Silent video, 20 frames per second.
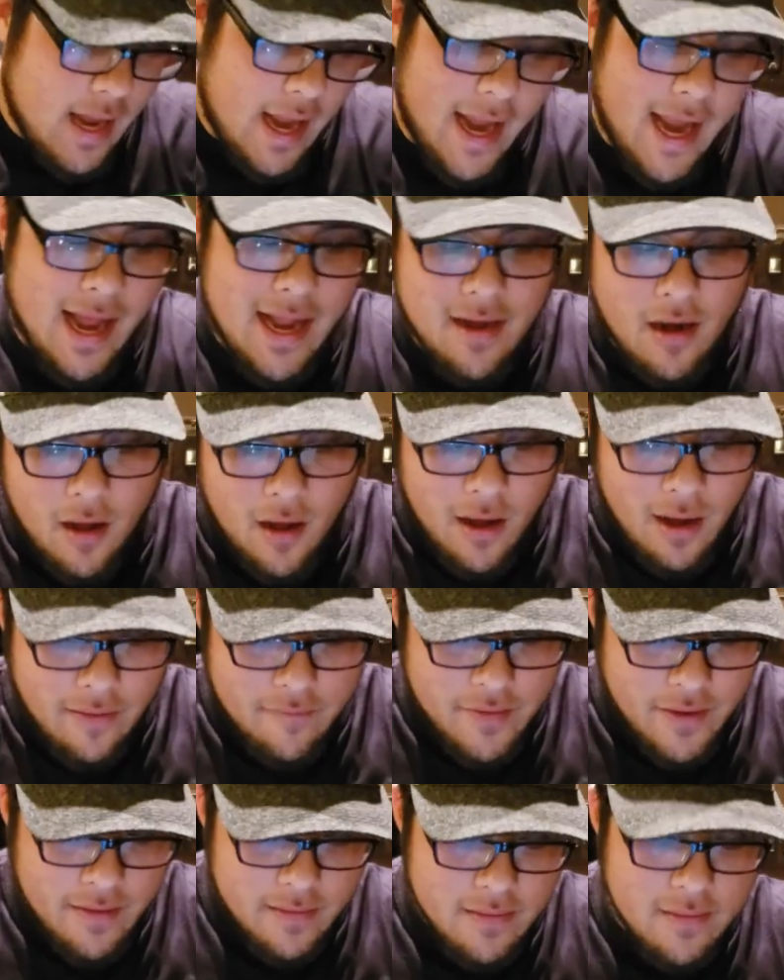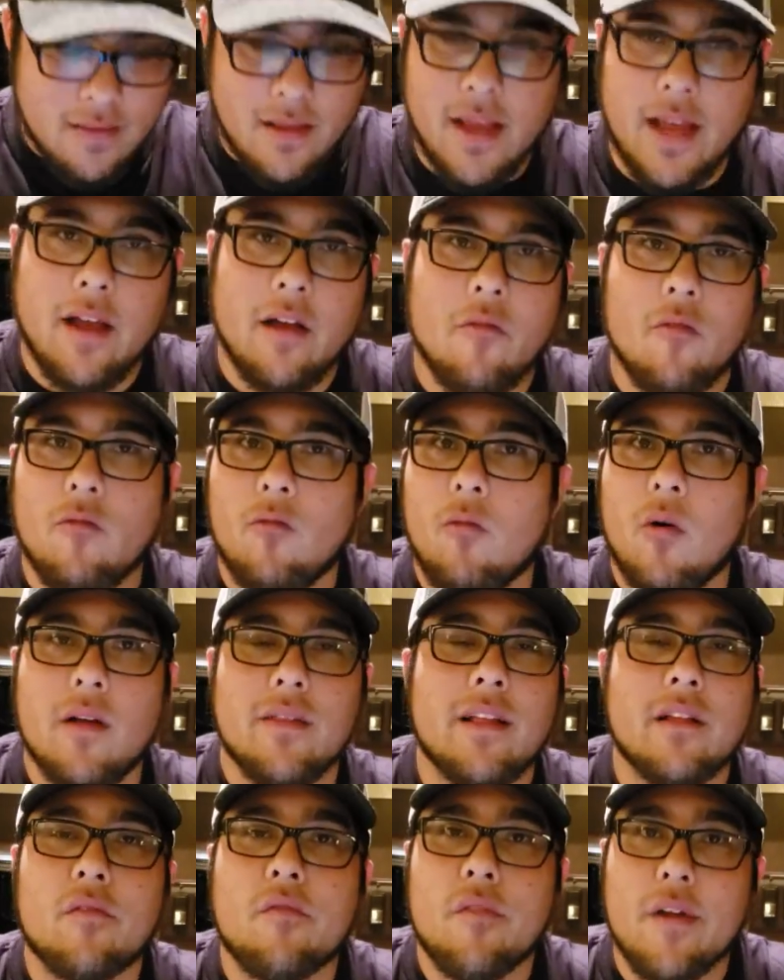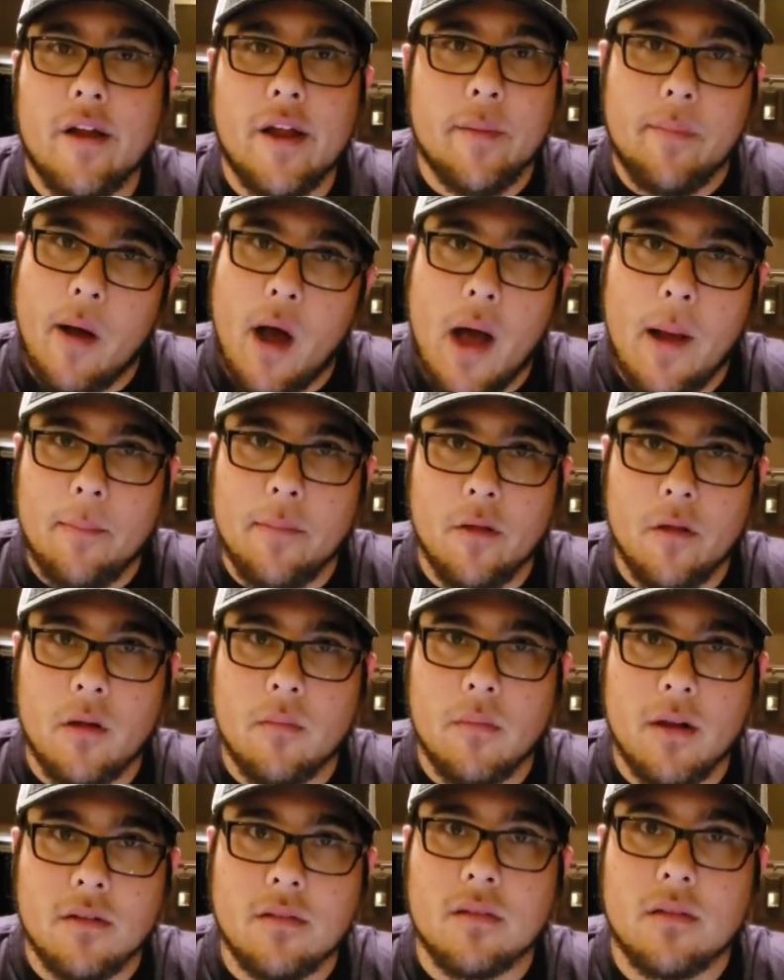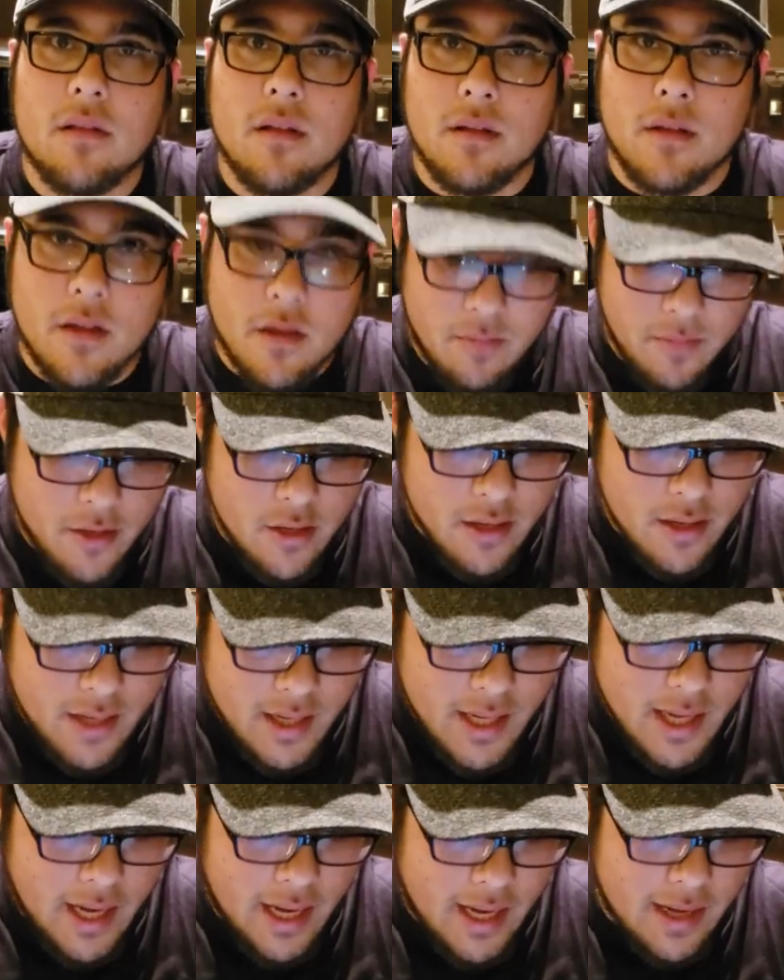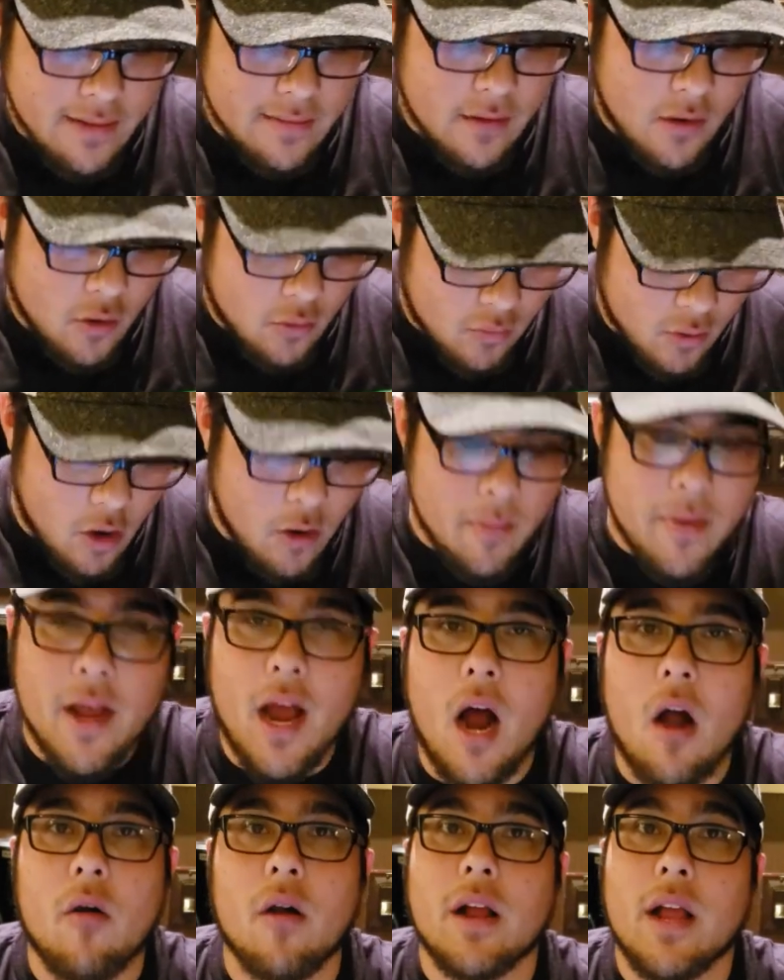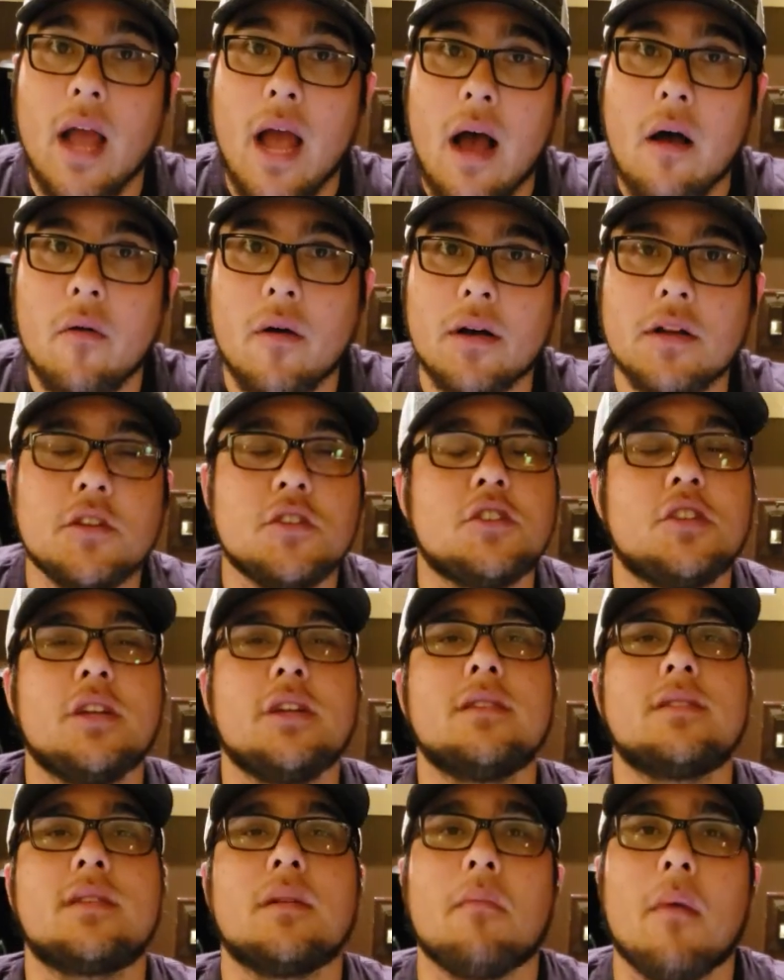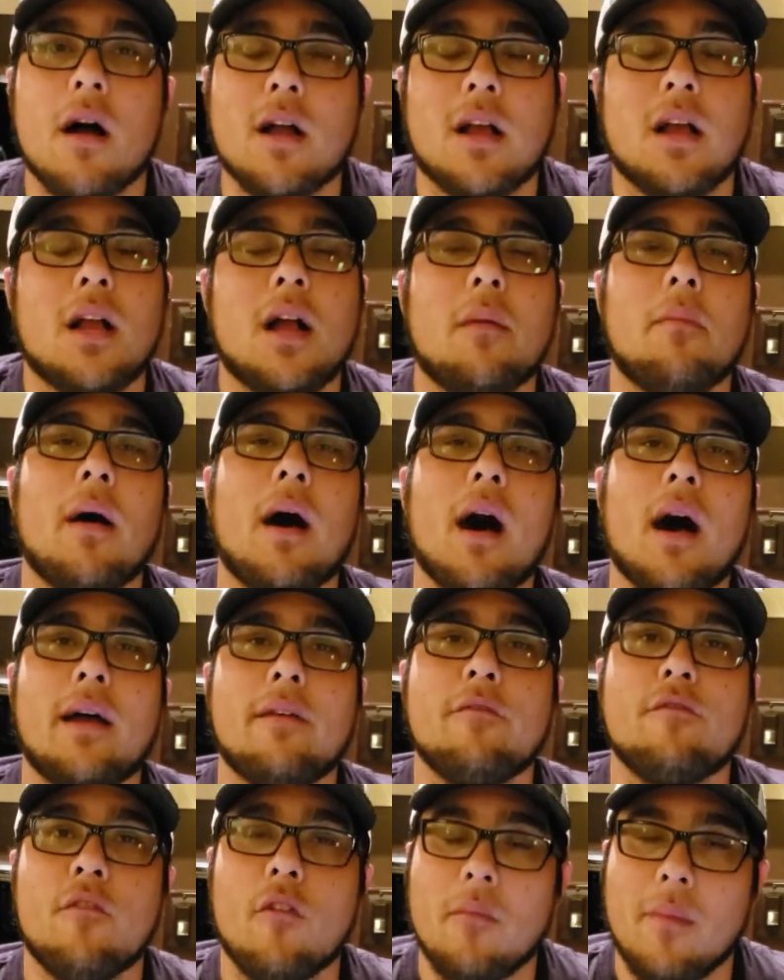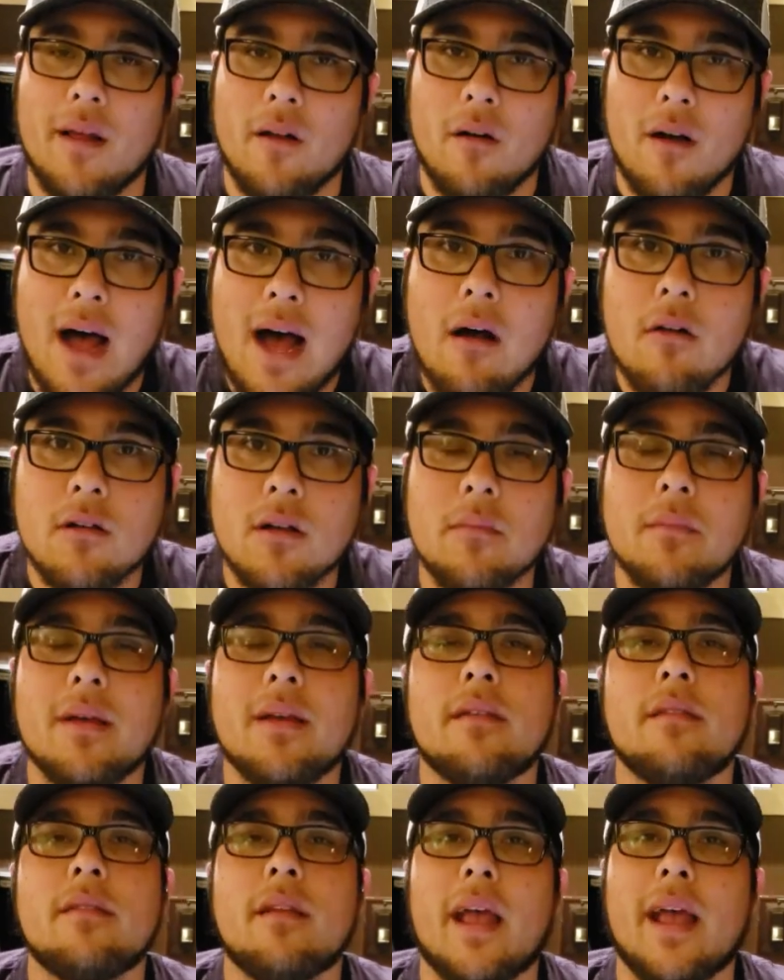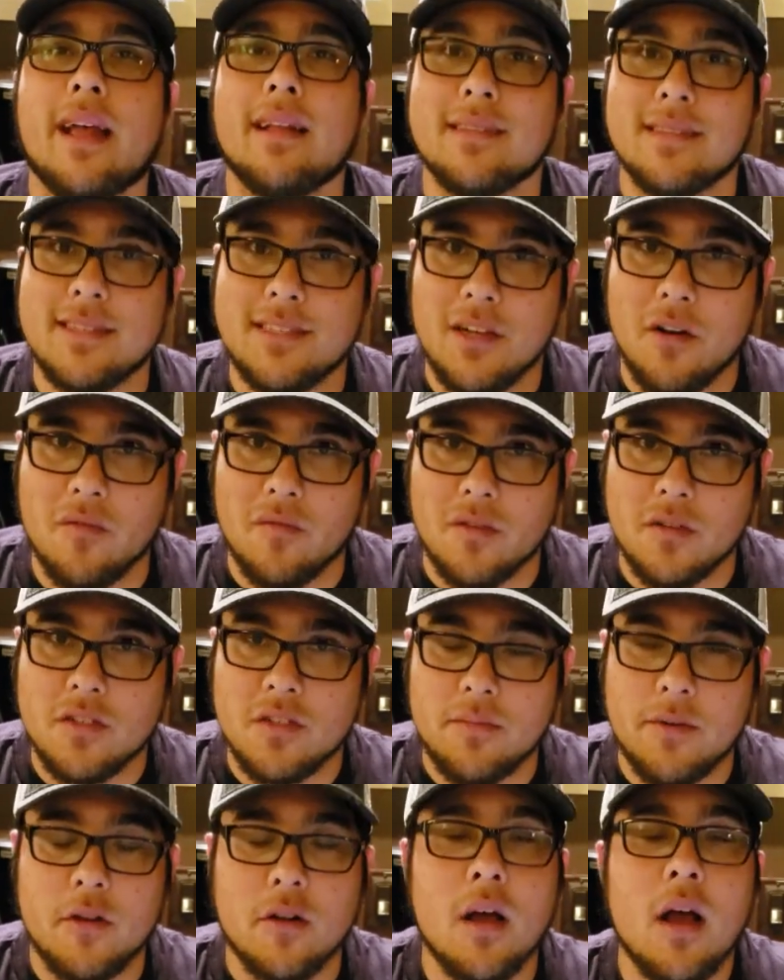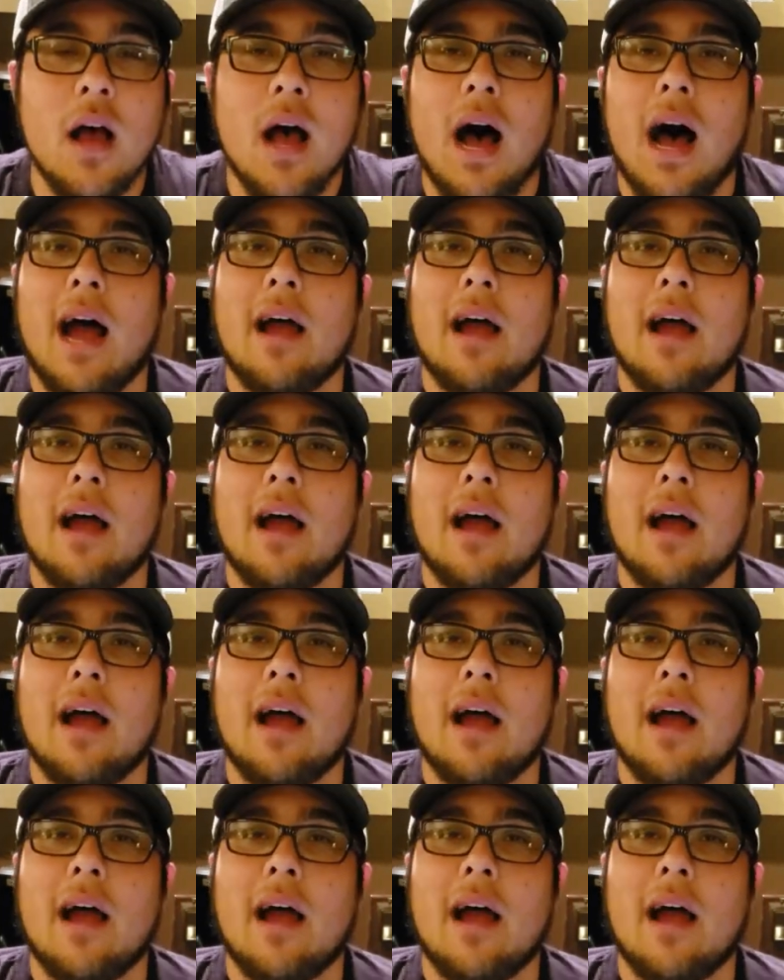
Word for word: And obviously one that's very popular amongst the community is Hiromi Arakawa. She is the mangaka behind Full Metal Alchemist and Silver Spoon.